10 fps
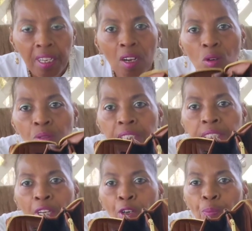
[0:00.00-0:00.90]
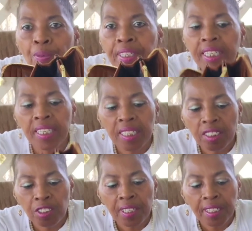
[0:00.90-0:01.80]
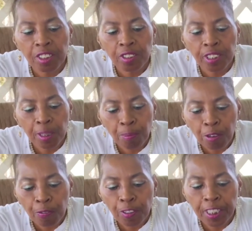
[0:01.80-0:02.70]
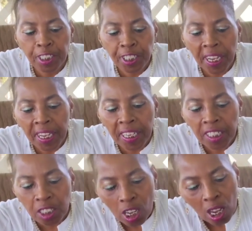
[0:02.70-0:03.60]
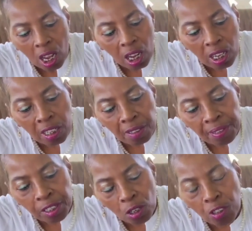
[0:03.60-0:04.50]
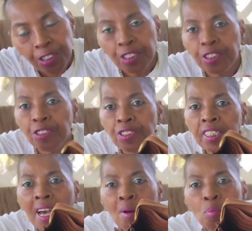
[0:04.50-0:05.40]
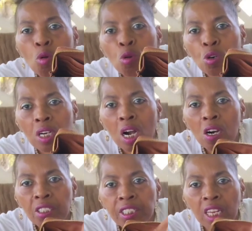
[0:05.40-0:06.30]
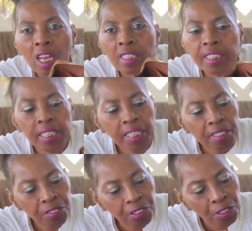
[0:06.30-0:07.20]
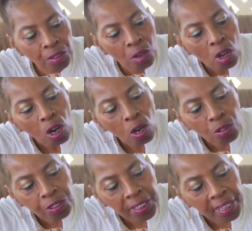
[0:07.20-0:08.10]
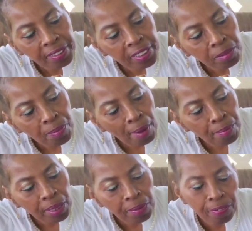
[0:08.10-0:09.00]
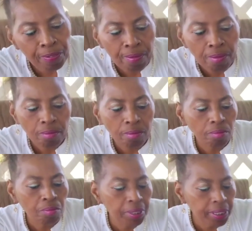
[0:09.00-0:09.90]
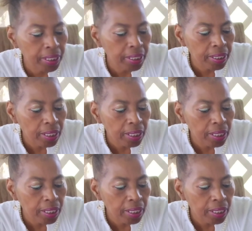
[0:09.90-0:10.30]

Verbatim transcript: got all these openings. You got your zipper for your chain. Um, and also, too, you got more car slots here. So, altogether, it's about maybe, let me see,